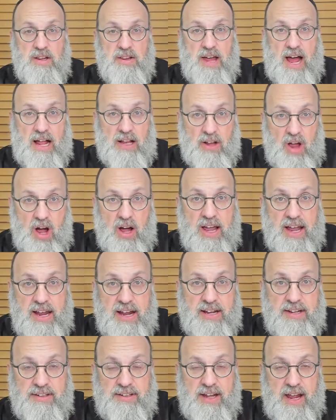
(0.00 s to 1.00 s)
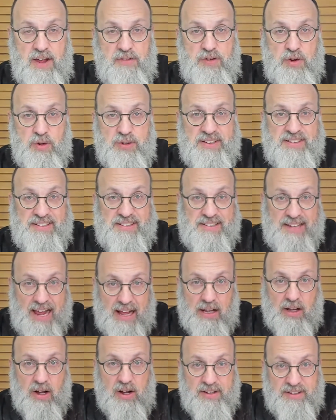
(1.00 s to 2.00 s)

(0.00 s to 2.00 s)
The halacha is if you sell